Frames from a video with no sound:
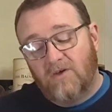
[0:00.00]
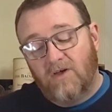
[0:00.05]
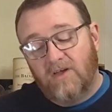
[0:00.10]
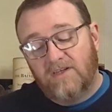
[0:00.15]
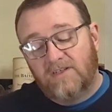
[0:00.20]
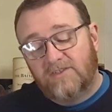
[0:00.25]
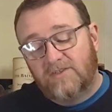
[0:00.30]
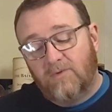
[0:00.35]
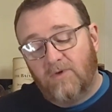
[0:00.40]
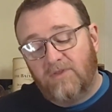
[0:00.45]
got
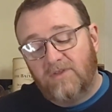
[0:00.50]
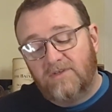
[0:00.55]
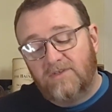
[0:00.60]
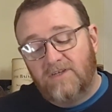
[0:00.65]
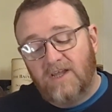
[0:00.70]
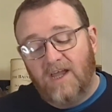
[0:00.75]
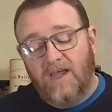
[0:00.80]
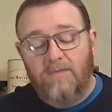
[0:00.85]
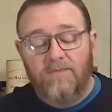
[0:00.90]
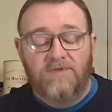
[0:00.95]
exquisite
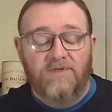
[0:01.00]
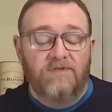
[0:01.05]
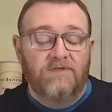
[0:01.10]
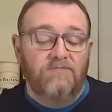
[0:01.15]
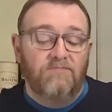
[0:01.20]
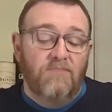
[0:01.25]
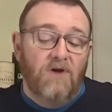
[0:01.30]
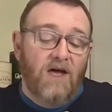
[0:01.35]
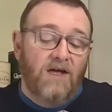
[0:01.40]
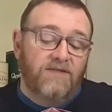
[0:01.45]
depths,
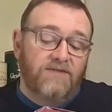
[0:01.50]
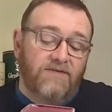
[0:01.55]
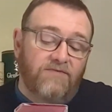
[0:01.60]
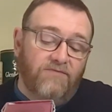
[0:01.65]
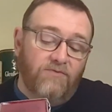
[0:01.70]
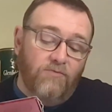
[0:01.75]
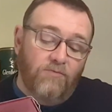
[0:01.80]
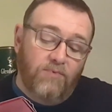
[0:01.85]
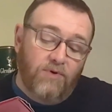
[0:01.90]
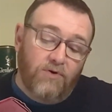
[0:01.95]

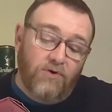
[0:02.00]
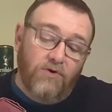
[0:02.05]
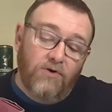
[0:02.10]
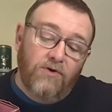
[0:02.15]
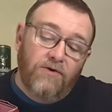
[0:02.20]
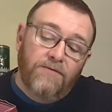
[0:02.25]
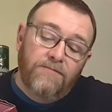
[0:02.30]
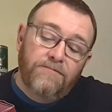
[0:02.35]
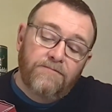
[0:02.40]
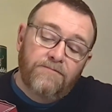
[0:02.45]
masterful
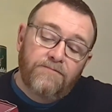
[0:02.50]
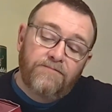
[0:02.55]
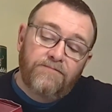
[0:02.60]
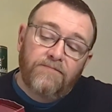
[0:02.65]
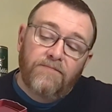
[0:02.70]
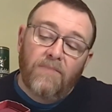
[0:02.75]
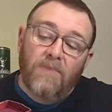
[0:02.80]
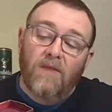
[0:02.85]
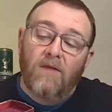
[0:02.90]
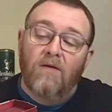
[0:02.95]
brew.
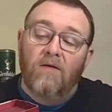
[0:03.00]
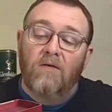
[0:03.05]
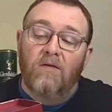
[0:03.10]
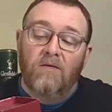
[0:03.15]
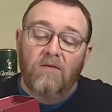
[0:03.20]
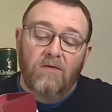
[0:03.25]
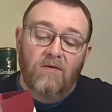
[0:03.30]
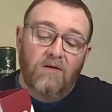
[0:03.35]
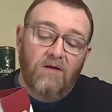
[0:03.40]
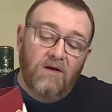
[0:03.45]

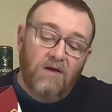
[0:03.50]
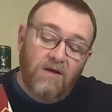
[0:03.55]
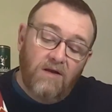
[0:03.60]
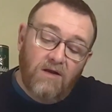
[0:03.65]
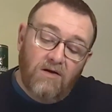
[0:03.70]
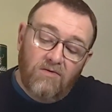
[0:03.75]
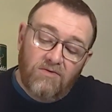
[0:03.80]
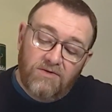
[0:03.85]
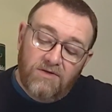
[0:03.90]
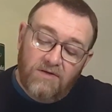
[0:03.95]
Anything
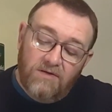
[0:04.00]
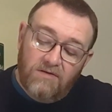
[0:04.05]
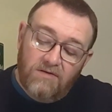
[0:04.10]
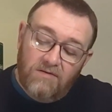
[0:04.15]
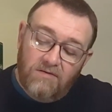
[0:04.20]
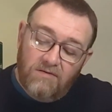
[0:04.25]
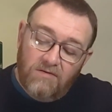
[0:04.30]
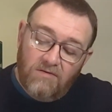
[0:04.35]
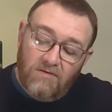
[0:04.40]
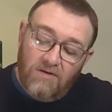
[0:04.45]
else
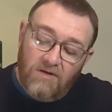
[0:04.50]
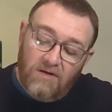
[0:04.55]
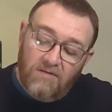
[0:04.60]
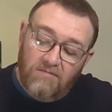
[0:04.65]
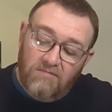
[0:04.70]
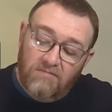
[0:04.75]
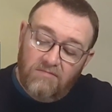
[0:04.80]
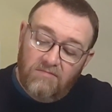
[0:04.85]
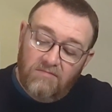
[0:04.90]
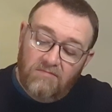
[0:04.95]
on it?
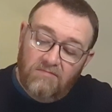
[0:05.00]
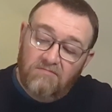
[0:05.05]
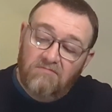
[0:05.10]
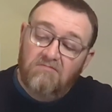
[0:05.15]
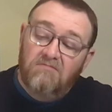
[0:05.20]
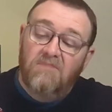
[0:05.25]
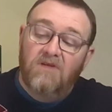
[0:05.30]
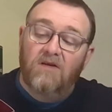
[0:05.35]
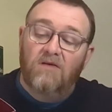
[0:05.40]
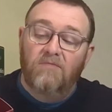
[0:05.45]

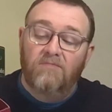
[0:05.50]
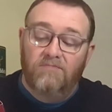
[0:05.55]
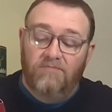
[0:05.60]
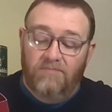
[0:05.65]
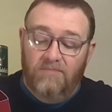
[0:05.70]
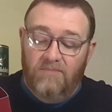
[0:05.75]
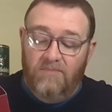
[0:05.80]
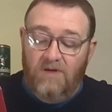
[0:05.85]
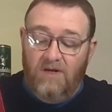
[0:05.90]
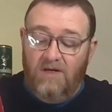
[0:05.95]
No.
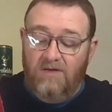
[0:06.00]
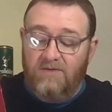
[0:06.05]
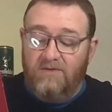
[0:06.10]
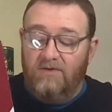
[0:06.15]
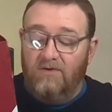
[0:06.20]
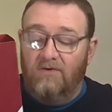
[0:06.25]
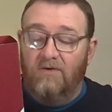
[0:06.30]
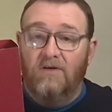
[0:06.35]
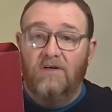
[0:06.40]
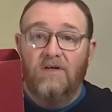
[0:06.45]
Right,
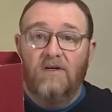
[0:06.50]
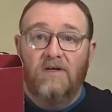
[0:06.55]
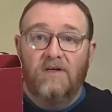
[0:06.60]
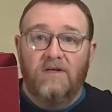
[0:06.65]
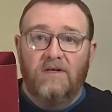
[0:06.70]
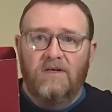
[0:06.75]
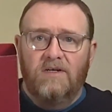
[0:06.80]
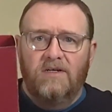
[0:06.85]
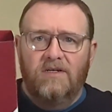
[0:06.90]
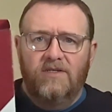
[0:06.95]
so
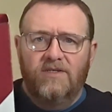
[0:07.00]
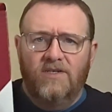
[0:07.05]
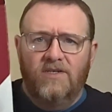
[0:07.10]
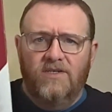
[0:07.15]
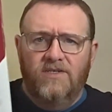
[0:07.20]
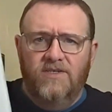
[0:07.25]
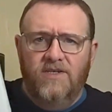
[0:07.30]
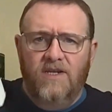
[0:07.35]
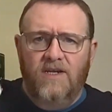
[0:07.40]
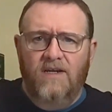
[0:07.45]
as you can
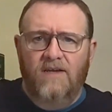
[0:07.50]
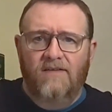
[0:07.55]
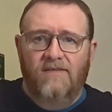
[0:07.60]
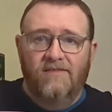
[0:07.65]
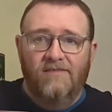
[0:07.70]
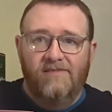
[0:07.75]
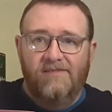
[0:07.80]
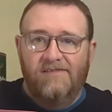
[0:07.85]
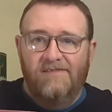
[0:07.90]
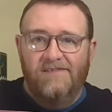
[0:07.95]
see,
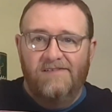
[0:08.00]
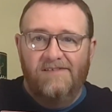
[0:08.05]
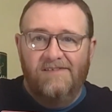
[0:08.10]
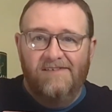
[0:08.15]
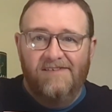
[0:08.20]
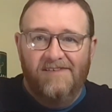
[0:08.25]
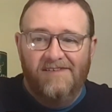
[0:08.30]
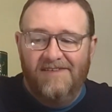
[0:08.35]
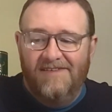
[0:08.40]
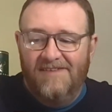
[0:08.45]

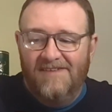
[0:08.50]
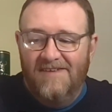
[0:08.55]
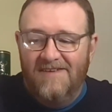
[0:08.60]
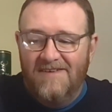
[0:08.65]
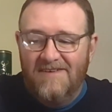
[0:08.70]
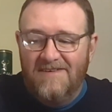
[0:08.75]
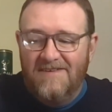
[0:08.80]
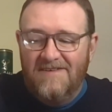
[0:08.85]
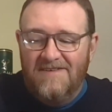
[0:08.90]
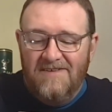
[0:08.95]

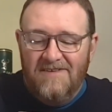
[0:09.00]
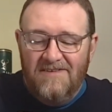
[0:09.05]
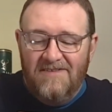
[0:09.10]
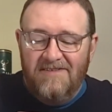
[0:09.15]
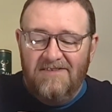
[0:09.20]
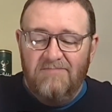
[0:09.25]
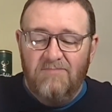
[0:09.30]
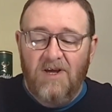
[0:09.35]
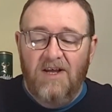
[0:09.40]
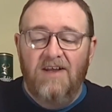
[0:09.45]

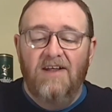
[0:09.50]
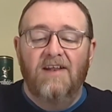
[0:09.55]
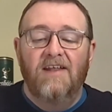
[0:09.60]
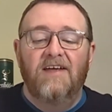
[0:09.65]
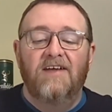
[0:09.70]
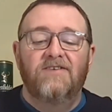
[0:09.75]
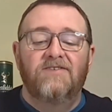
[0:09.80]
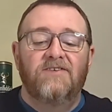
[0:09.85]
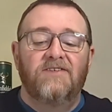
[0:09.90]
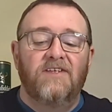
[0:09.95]
there's many
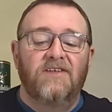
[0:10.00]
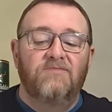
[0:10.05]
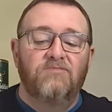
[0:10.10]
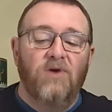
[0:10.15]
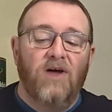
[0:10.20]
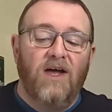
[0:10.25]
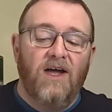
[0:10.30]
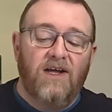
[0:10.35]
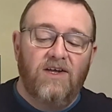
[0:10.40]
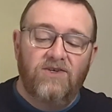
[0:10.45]
layers to this
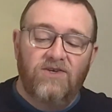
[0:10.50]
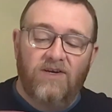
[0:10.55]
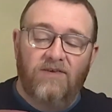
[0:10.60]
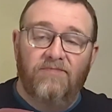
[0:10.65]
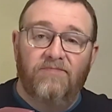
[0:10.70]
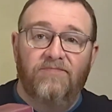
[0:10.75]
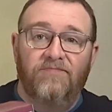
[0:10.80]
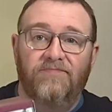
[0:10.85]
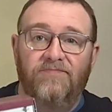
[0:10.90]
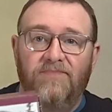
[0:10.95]

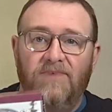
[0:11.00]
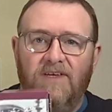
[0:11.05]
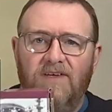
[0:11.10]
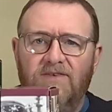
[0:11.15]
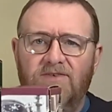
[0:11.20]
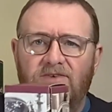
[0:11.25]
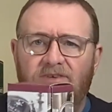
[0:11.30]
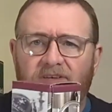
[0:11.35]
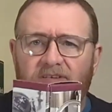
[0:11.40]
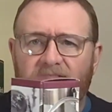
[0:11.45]
packaging,
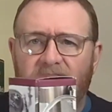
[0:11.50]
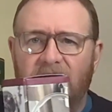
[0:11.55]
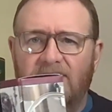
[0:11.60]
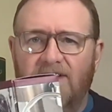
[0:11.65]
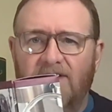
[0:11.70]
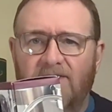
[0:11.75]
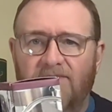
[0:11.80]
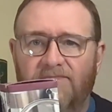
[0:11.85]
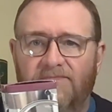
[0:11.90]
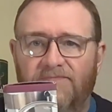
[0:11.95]
as you can
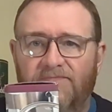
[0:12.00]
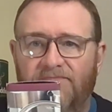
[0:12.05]
see.